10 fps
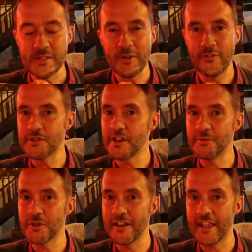my first time
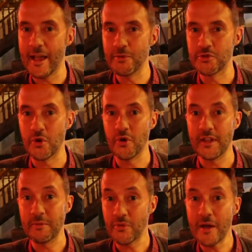trying a cabbage roll
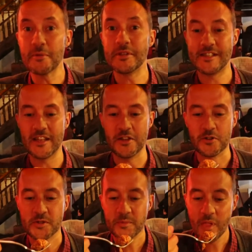in probably 10
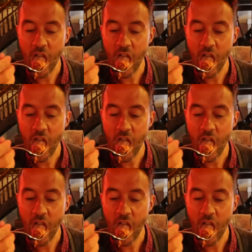years.